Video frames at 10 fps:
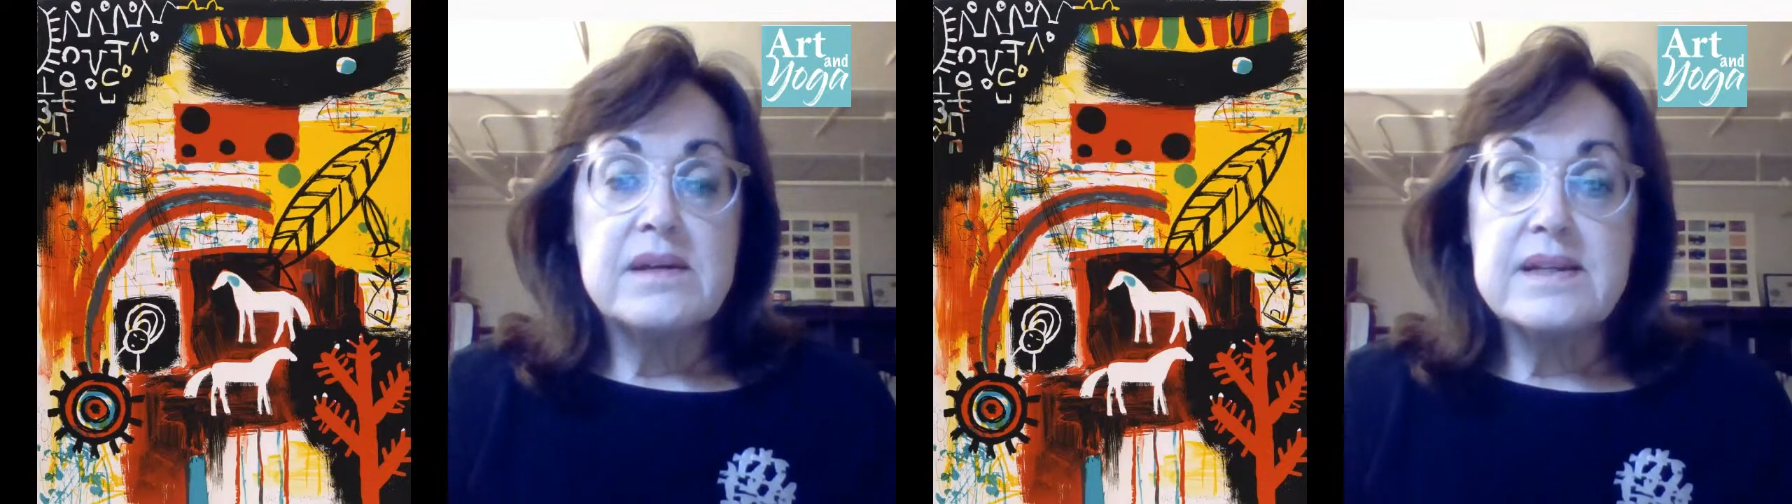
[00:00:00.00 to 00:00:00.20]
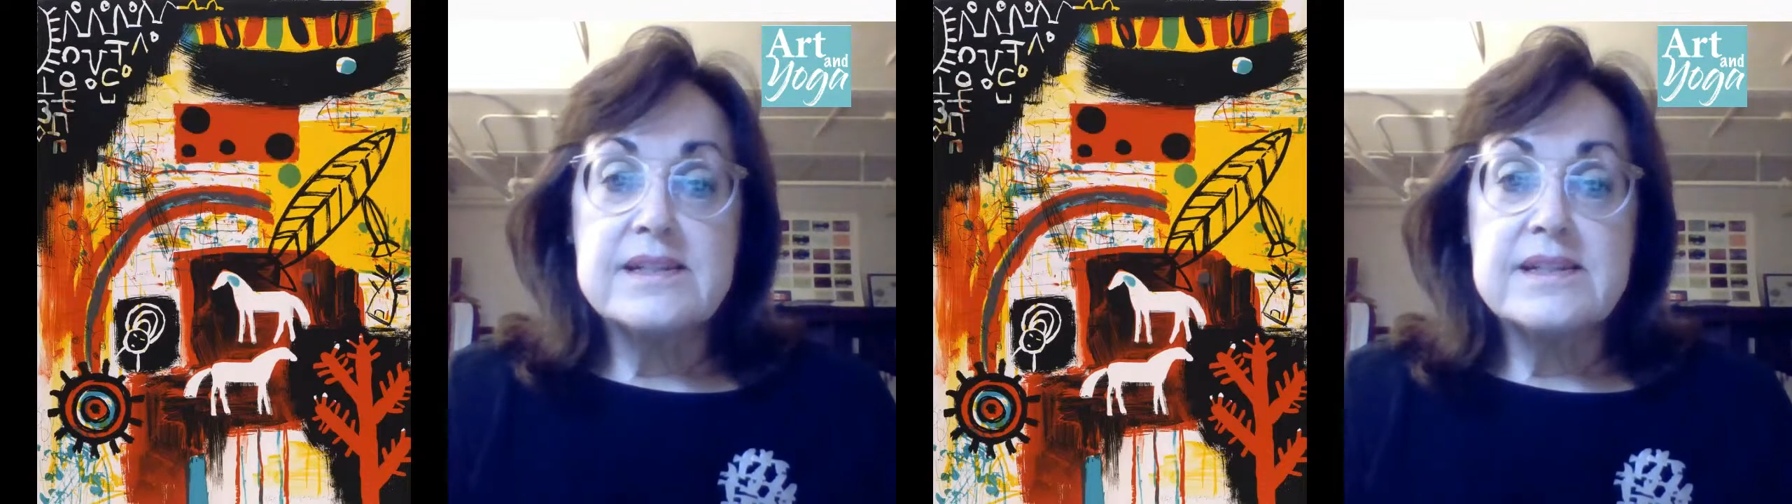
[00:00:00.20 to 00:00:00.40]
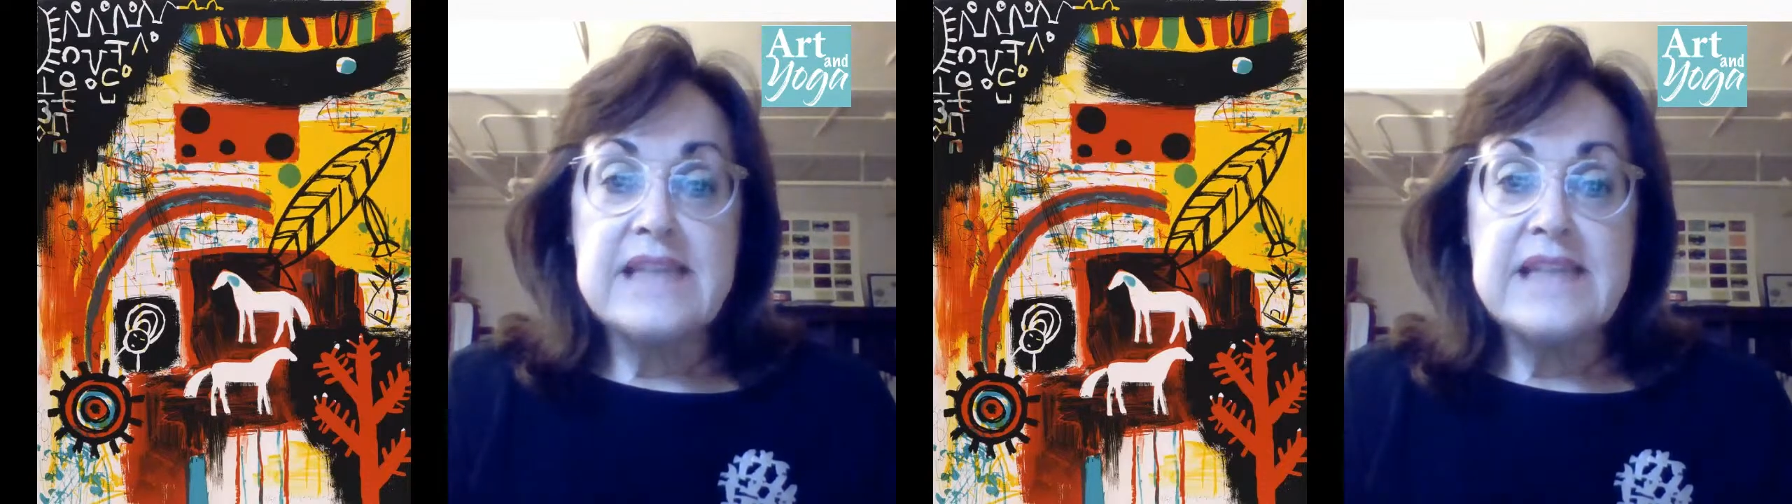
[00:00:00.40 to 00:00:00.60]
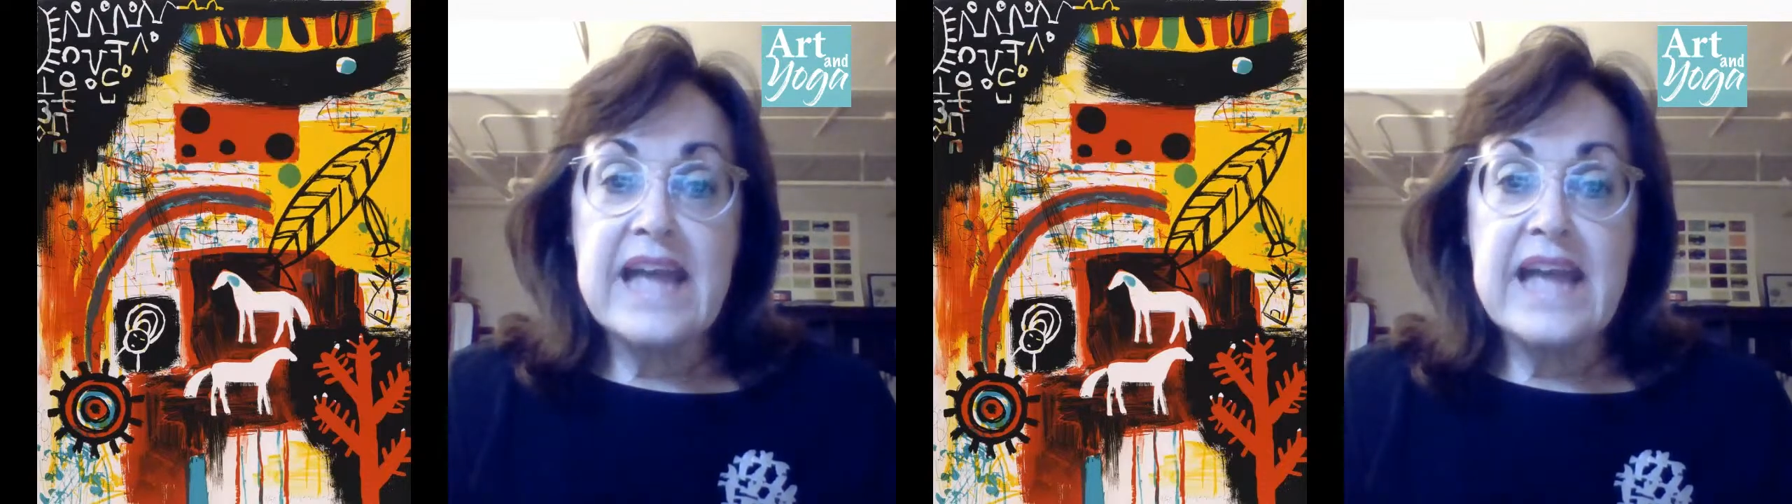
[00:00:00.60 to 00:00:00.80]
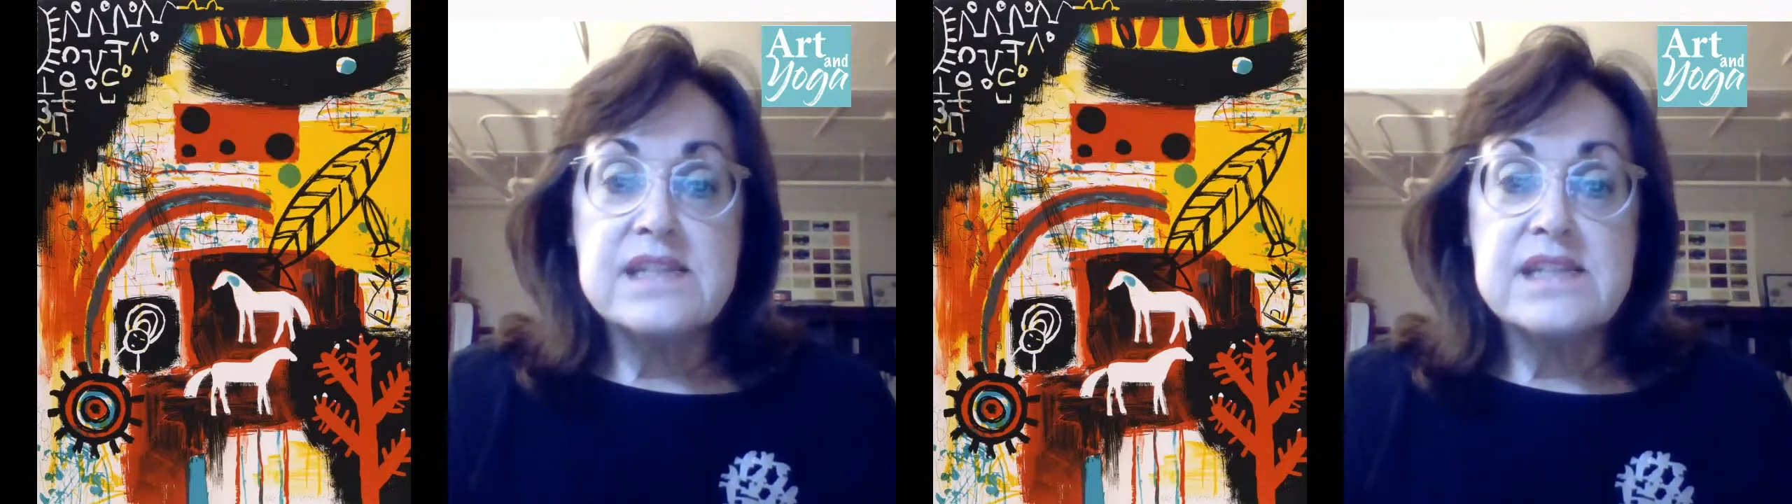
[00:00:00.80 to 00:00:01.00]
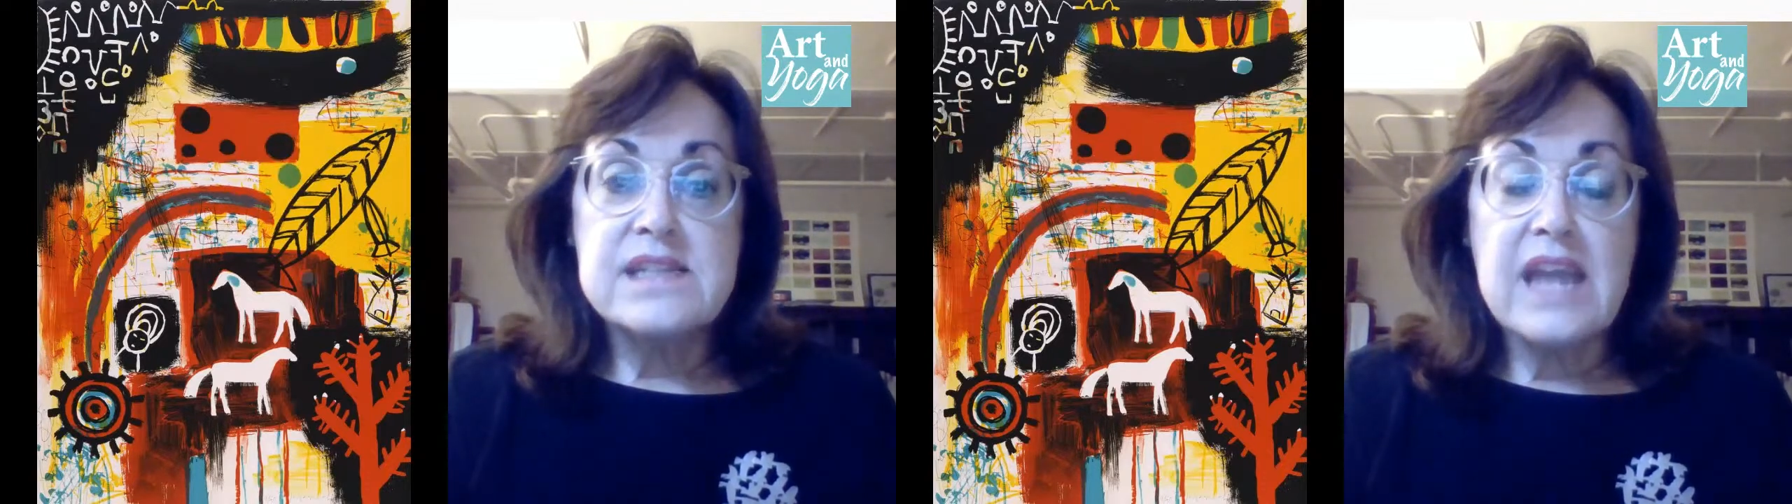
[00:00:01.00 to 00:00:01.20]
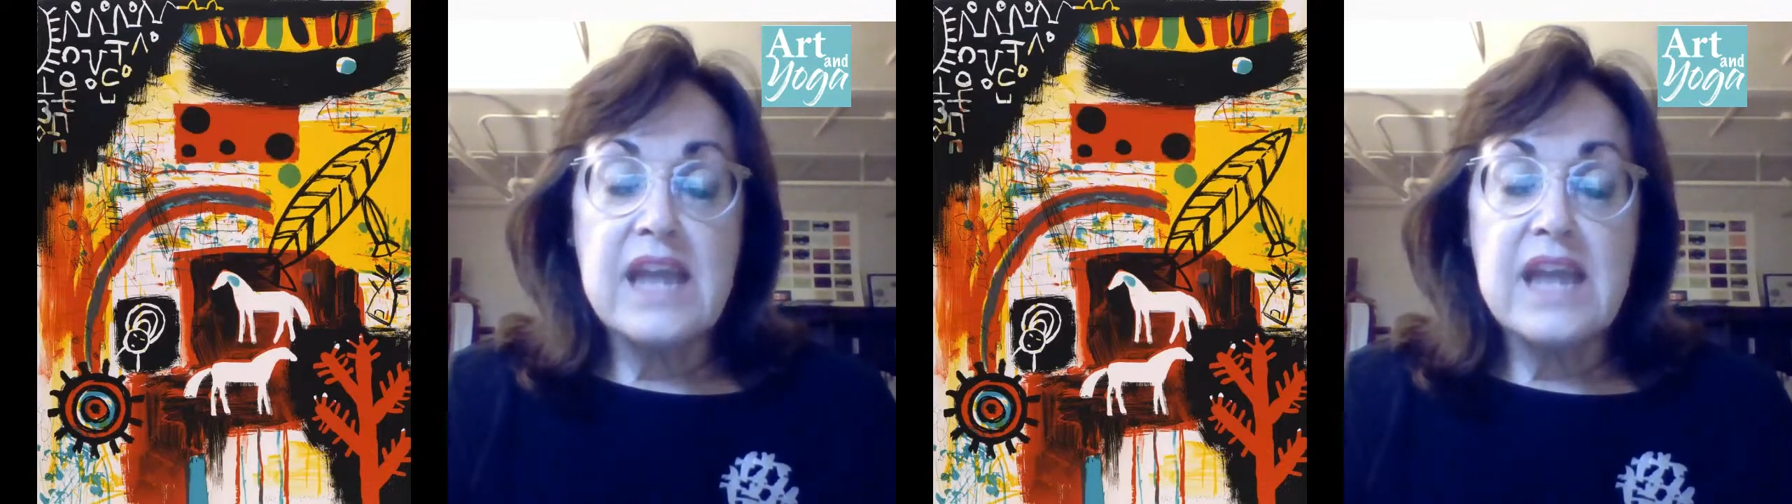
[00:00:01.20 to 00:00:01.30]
landscape of